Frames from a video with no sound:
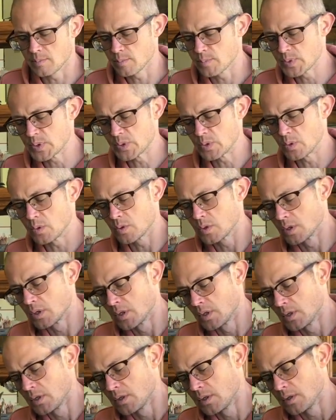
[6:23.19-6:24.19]
So,
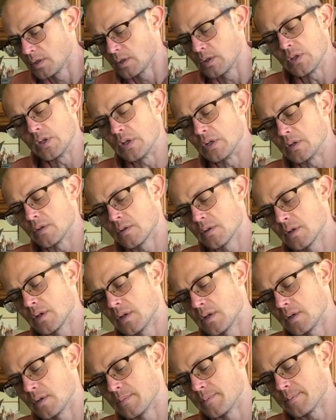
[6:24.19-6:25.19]
you
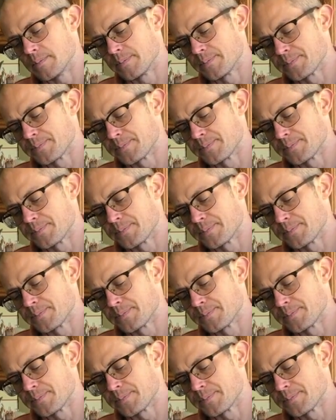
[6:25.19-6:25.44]
know,